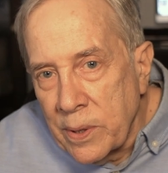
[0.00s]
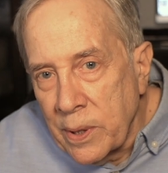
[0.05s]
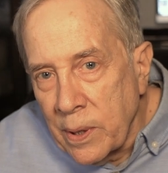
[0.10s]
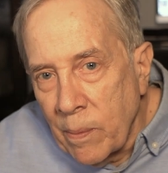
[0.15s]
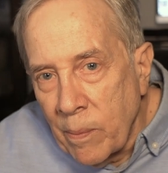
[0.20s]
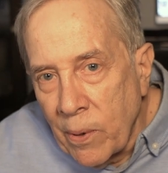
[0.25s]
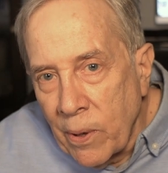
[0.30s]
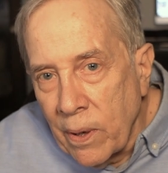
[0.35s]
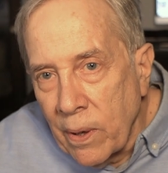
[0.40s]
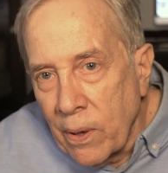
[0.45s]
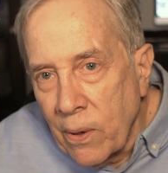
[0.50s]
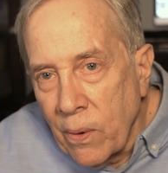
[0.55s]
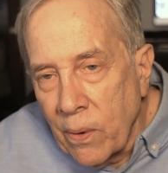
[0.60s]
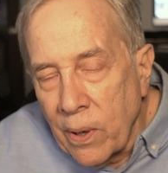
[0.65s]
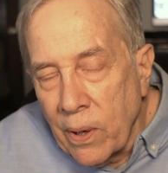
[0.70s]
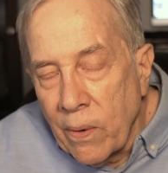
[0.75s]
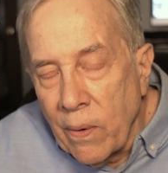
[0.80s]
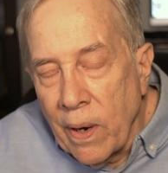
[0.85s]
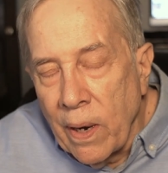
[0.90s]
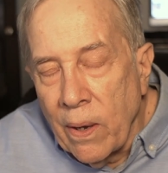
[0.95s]
somewhere or go
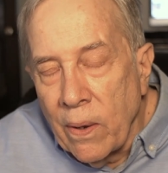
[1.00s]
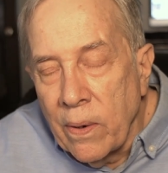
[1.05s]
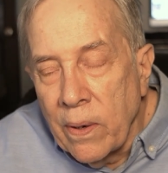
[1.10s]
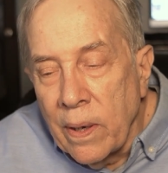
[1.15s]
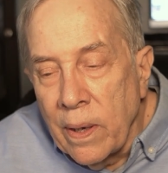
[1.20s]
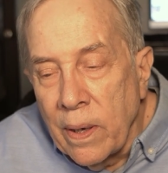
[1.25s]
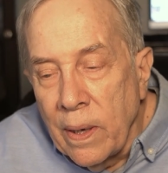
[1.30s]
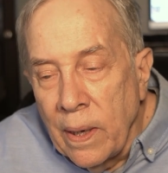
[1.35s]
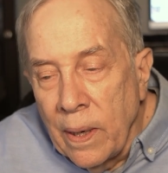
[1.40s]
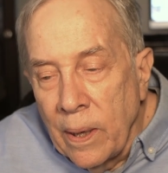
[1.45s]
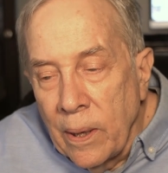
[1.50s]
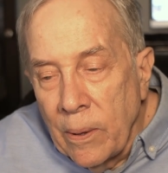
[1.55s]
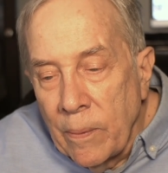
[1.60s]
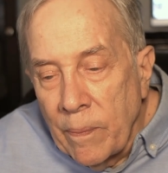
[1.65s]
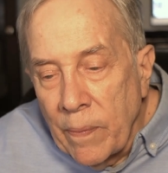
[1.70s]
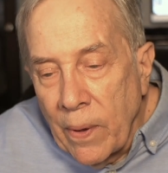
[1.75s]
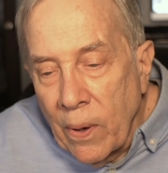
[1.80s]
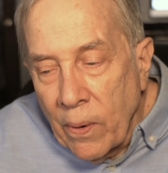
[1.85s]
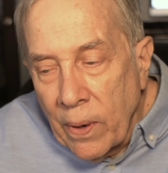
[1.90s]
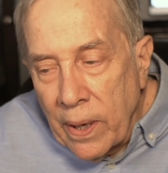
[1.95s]
to ground.
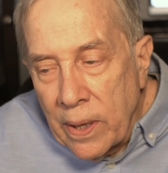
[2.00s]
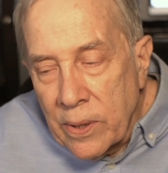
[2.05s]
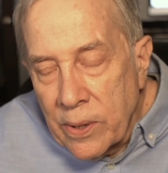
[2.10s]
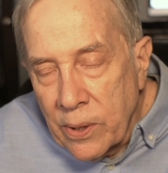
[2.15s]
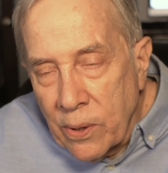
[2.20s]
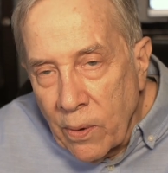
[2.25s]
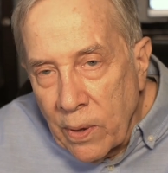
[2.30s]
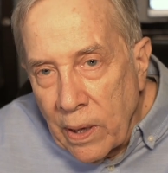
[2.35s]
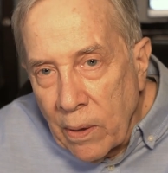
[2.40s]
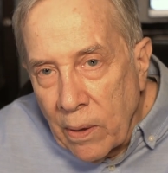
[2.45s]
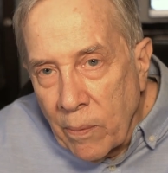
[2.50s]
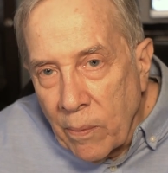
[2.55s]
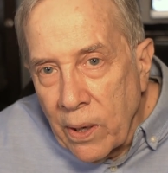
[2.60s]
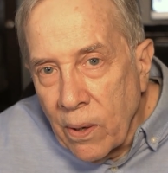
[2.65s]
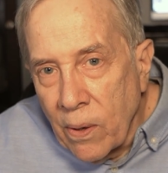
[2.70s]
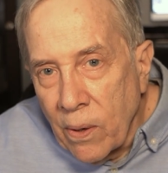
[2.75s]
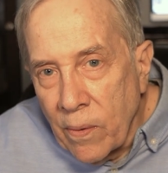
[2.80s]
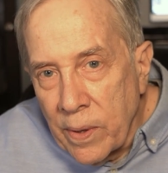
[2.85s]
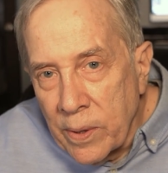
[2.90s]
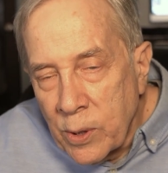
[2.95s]
Okay, so here we
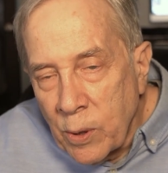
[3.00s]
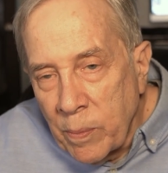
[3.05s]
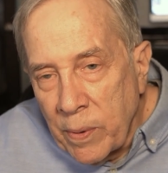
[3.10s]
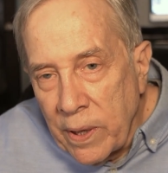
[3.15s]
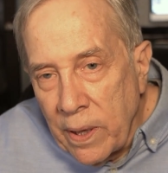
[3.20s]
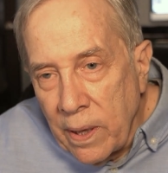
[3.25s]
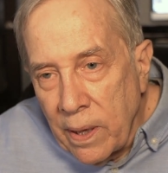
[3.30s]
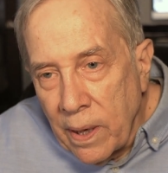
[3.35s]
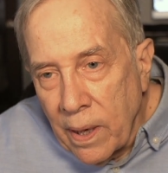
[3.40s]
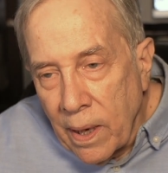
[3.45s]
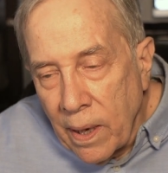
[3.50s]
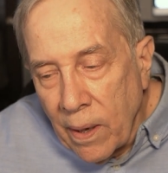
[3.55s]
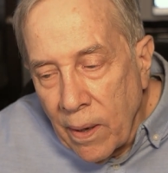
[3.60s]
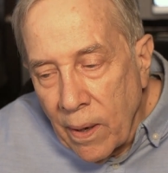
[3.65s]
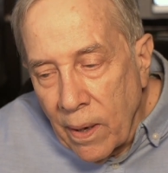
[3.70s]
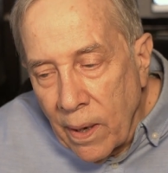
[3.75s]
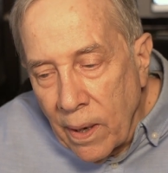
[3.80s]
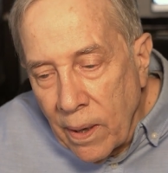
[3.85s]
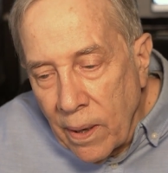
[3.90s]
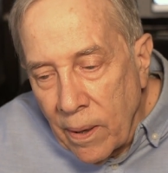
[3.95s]
go. This will be
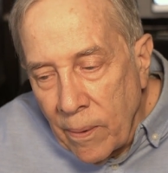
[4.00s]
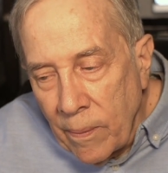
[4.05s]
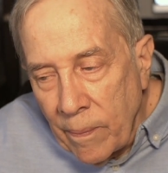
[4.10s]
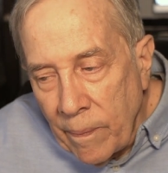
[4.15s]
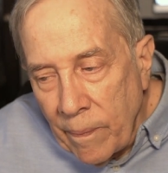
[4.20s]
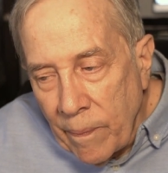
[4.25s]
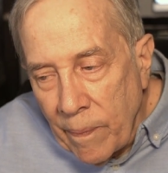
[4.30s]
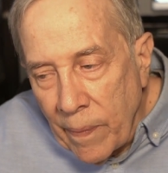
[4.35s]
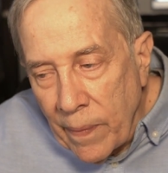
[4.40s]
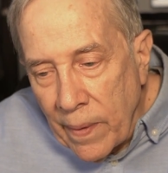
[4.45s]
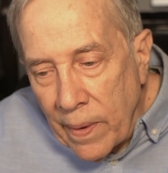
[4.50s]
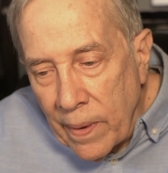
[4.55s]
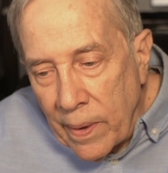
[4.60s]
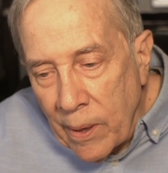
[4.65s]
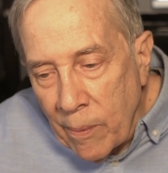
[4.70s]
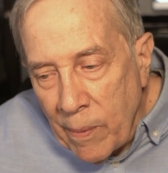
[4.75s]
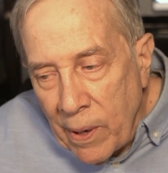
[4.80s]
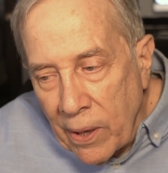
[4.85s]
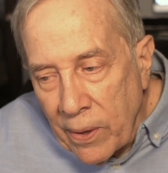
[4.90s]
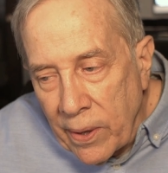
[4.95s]
um,
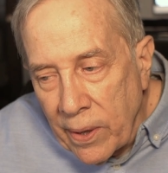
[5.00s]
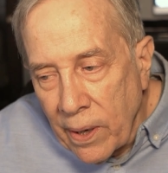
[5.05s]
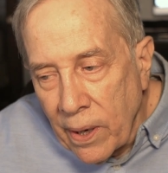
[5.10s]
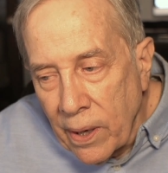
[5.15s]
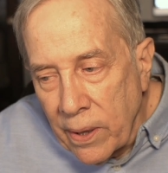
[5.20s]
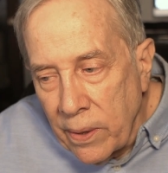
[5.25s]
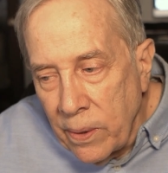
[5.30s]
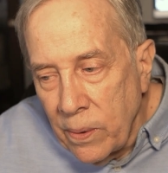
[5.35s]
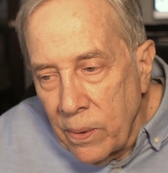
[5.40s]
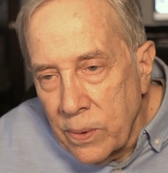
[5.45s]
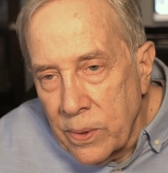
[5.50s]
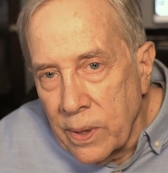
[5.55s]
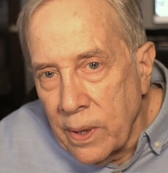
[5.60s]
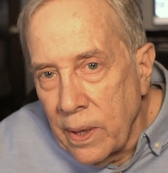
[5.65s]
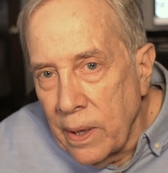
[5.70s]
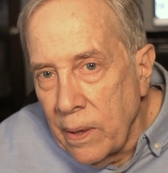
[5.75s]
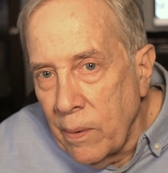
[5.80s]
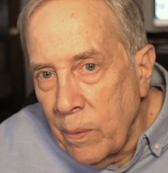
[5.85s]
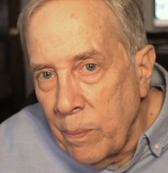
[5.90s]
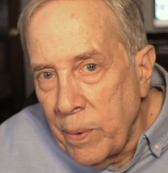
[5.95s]
the method I use.
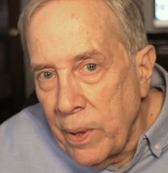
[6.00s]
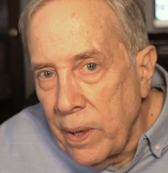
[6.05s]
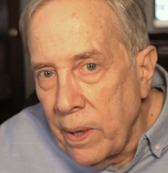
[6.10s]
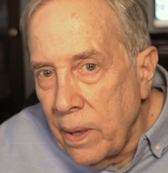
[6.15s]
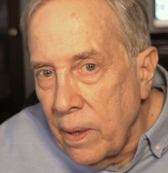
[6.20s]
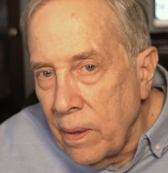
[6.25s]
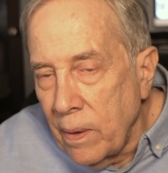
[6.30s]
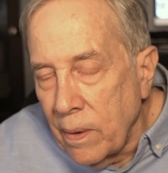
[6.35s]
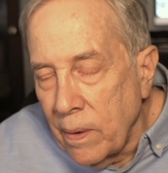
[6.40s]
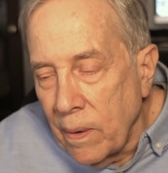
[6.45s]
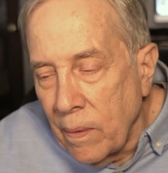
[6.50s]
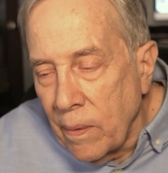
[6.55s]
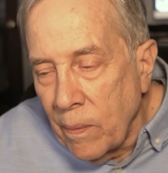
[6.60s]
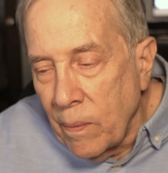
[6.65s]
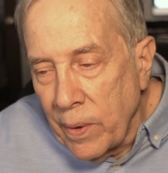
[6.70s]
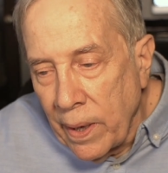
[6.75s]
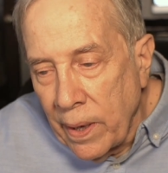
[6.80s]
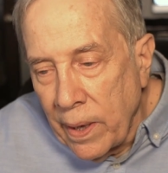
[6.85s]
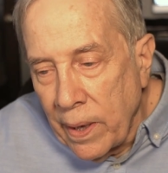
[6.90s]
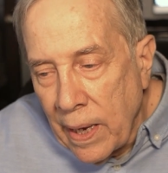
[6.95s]
It would be
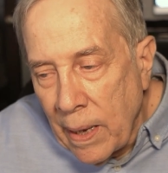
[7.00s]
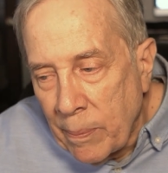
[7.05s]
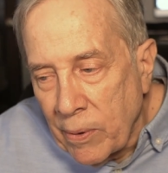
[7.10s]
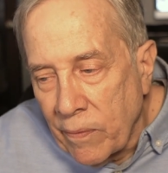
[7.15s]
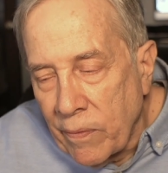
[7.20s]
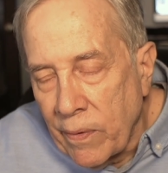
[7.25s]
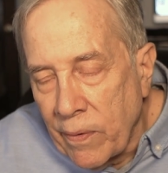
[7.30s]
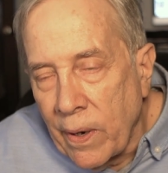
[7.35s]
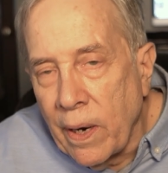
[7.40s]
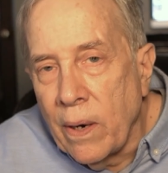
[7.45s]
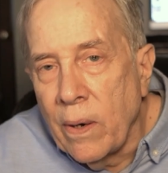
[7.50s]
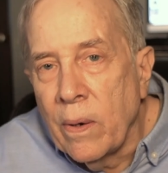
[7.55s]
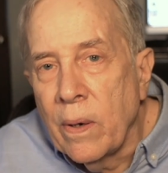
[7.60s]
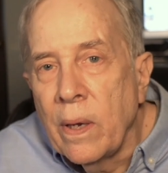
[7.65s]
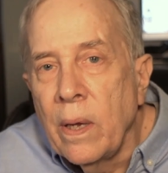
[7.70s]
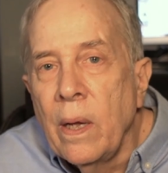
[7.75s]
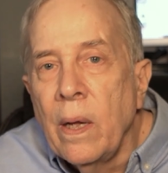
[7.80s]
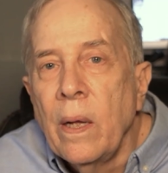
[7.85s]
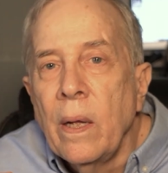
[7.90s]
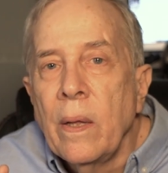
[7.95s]
with any amplifier
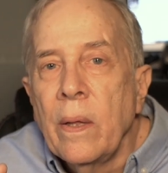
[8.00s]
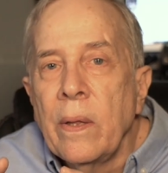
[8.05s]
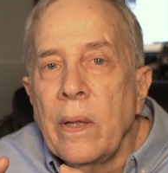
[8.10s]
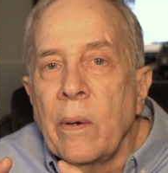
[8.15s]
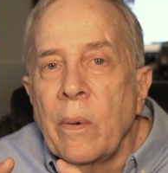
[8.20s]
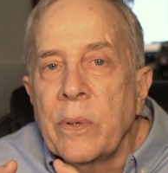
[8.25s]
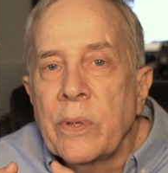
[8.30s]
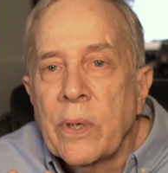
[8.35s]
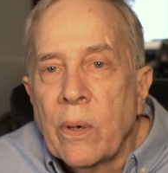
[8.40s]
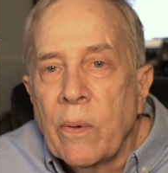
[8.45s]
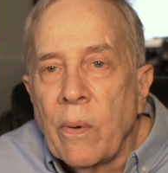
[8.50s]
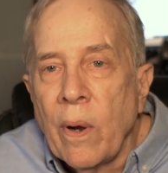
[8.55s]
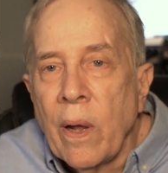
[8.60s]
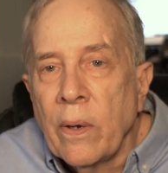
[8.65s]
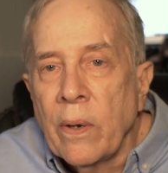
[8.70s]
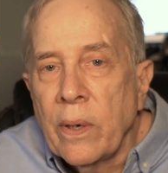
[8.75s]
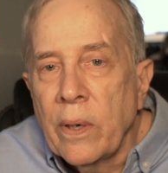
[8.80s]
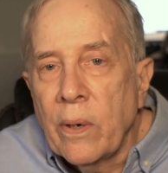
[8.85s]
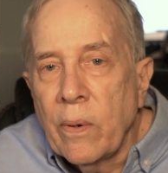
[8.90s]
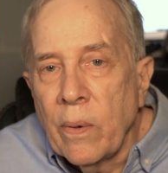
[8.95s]
that was a
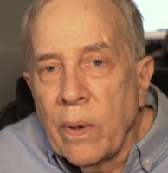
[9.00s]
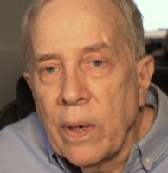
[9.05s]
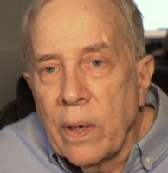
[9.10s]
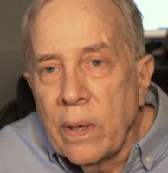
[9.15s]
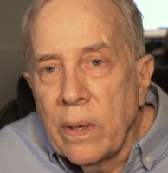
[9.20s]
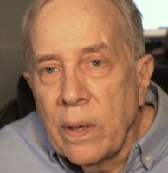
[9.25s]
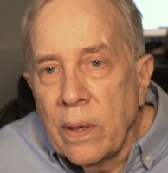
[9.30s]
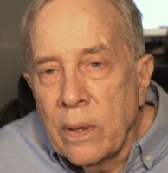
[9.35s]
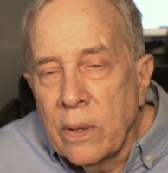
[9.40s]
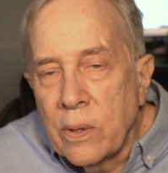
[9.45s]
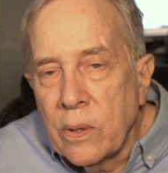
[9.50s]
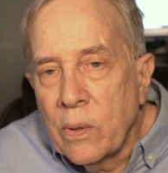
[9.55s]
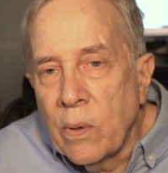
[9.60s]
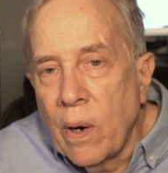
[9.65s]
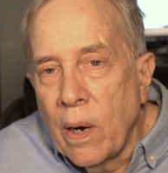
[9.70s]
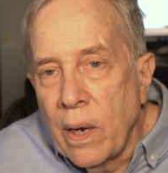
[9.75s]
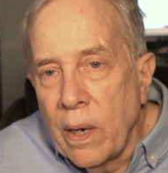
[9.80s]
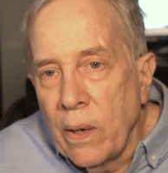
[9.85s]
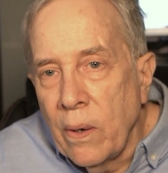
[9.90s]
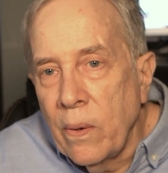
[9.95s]
grounded grid
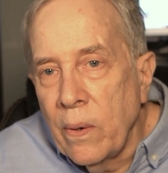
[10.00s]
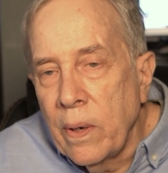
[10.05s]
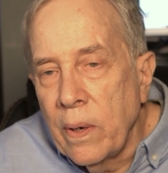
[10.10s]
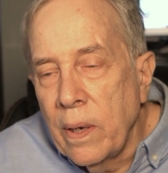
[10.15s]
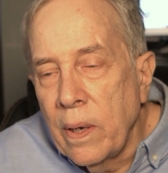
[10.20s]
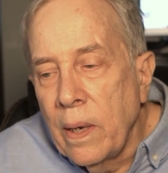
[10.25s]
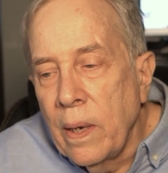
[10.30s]
triode